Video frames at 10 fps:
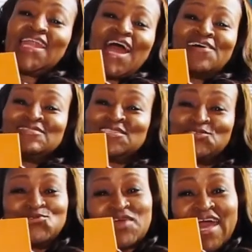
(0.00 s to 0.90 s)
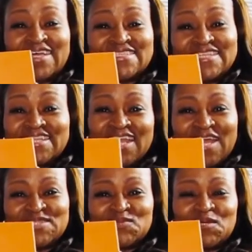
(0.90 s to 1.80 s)
I'll see you guys in the
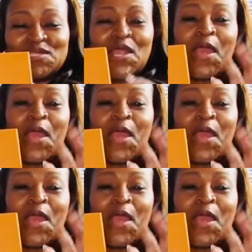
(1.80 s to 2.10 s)
next one.